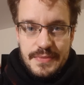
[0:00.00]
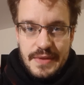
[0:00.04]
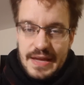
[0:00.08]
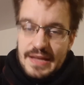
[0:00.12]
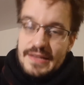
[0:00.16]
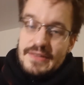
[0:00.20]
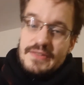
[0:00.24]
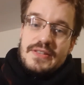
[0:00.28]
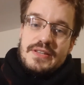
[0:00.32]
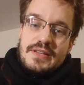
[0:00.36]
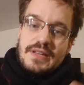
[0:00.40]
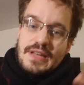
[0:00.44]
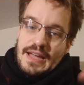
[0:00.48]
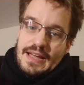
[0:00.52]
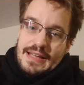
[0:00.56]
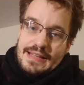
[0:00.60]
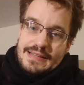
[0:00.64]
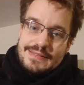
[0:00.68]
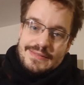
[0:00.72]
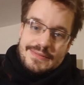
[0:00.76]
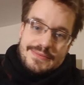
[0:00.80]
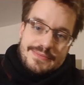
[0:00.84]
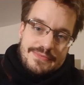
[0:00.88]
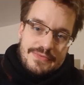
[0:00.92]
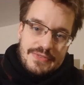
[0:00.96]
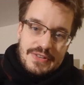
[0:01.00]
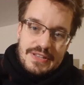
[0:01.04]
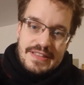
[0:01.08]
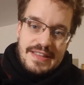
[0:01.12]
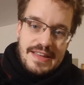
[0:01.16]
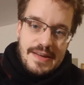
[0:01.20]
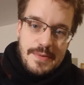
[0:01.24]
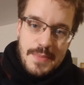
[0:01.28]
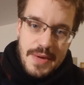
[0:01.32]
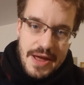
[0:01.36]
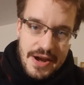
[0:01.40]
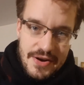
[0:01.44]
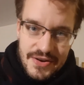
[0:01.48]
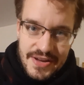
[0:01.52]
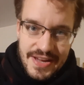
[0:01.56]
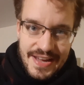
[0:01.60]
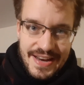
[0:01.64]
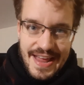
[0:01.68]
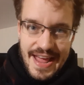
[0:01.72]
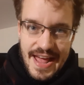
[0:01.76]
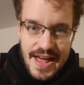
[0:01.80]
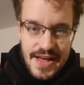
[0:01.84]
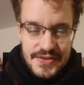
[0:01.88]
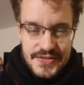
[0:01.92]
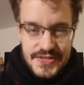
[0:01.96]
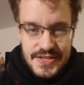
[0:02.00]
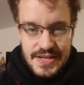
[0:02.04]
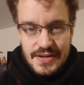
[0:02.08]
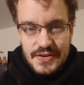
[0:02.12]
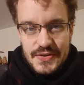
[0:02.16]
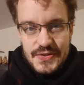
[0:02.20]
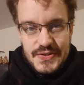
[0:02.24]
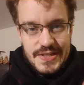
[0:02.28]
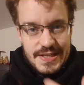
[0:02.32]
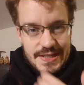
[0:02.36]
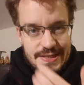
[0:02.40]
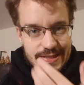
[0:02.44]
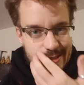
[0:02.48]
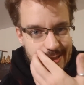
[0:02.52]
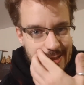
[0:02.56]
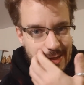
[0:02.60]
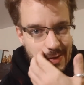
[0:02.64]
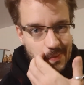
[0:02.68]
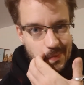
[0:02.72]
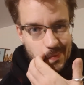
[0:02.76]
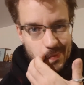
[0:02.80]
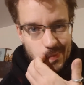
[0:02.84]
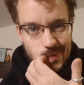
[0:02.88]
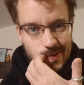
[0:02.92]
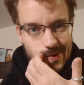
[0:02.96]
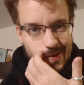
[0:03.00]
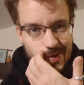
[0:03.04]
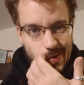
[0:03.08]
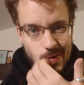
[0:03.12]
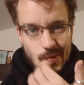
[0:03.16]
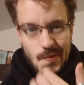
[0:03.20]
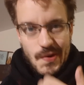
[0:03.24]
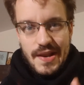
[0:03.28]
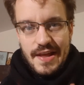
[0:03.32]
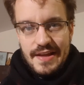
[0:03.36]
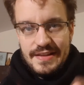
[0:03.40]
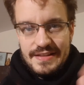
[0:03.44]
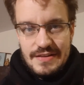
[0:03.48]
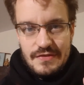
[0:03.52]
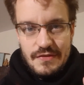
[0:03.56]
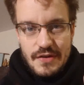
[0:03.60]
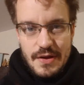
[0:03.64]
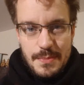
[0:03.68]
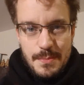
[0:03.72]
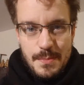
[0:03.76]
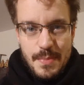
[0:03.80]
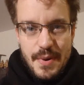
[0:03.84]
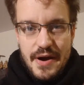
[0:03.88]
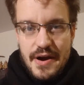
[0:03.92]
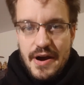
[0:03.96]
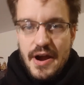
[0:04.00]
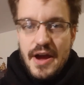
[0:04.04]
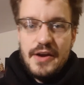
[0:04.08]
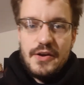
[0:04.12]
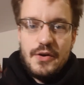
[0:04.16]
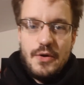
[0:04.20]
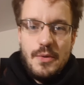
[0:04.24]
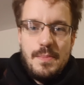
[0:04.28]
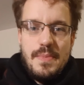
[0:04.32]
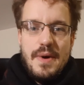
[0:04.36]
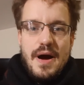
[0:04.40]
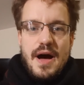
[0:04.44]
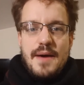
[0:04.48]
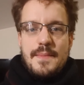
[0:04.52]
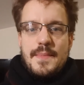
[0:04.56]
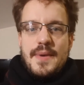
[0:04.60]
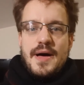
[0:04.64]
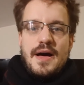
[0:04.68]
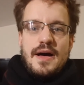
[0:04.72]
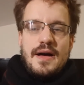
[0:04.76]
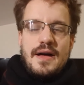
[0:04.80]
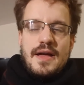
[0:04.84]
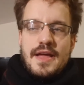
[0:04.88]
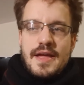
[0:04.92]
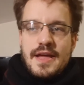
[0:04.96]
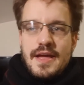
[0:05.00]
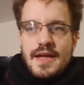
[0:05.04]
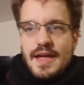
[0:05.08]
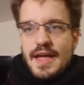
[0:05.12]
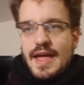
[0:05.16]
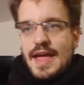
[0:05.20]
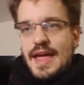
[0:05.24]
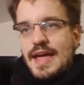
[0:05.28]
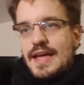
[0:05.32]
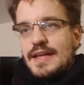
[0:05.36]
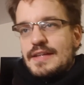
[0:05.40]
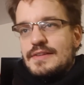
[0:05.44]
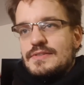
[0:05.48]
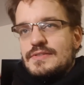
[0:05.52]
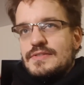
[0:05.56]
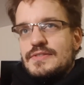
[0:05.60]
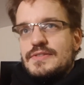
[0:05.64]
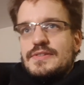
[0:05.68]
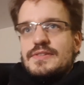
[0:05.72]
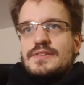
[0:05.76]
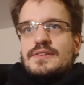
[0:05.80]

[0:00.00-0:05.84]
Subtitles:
And yeah, with the American healthcare system, you know, not even Barack Obama and,